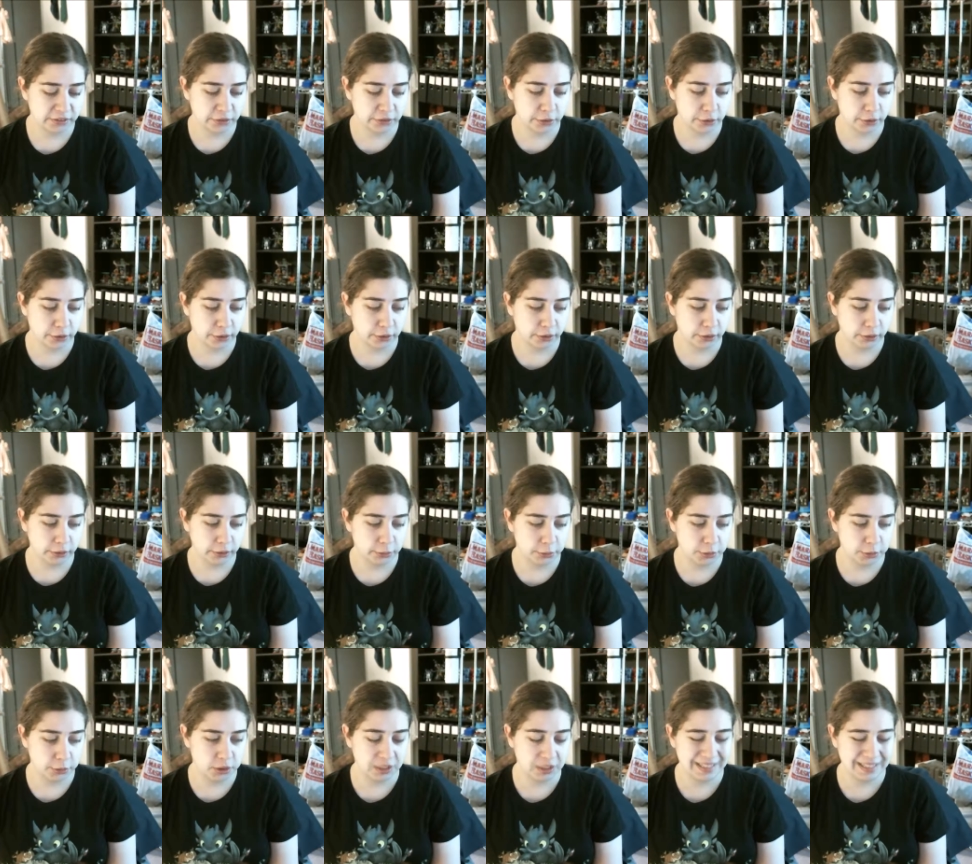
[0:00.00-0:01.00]
girl
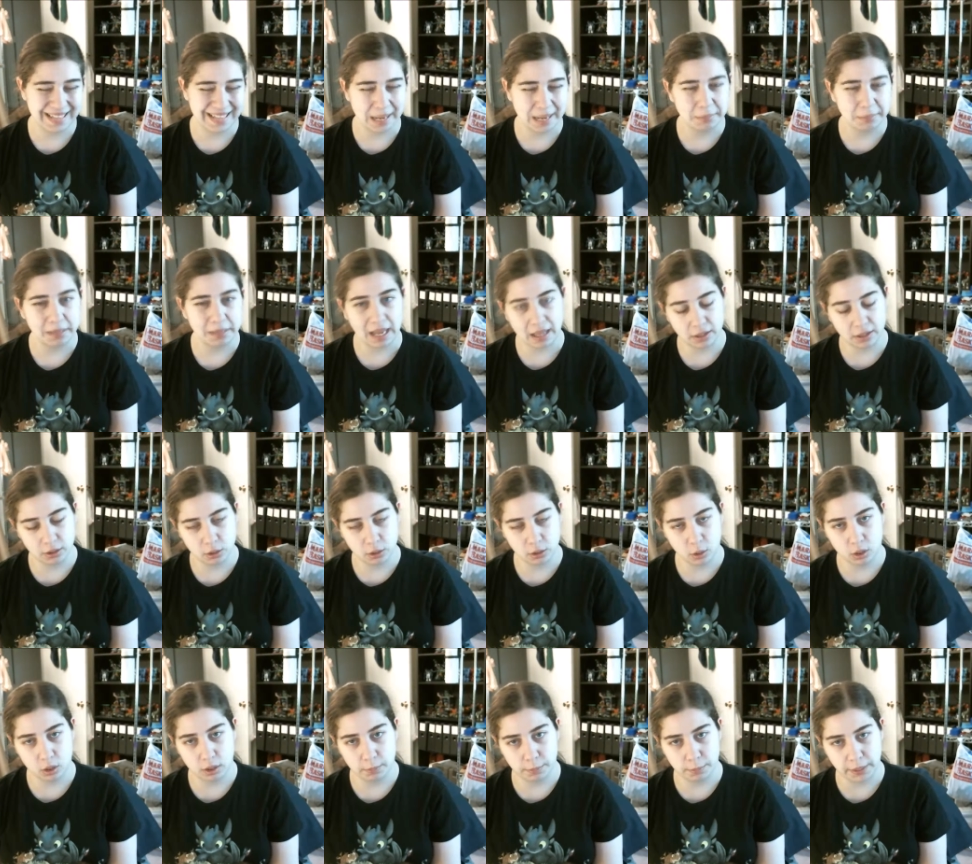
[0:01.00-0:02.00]
who, she's named
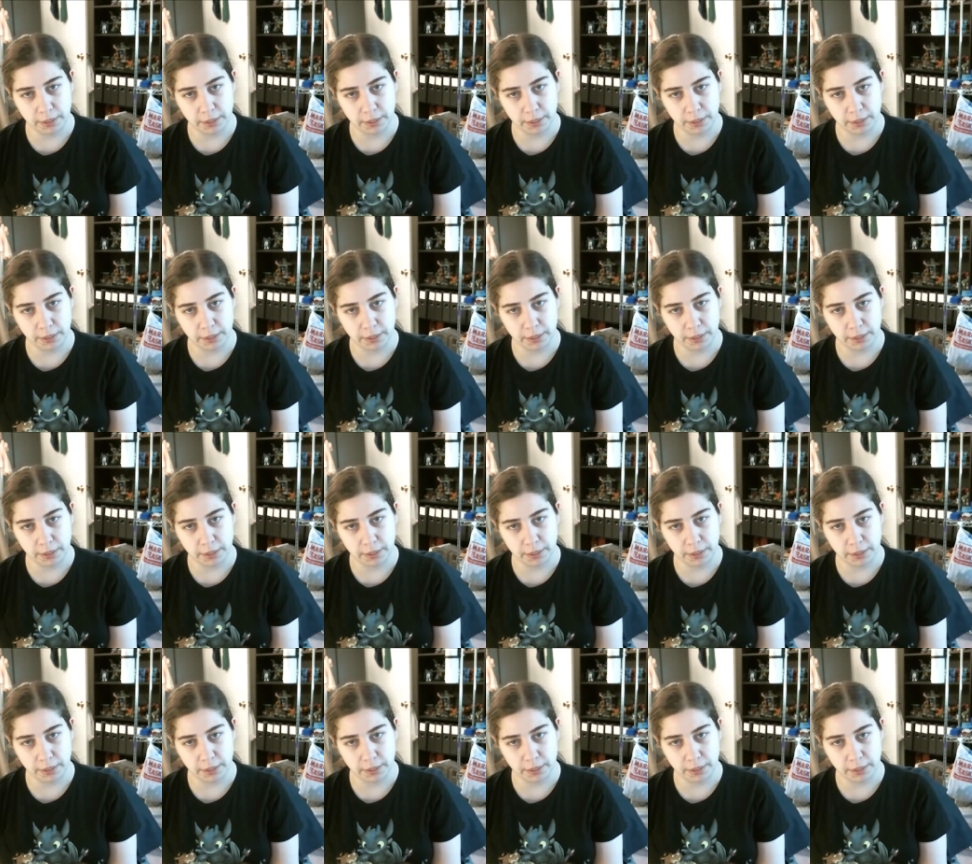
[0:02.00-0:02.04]
Eleanor,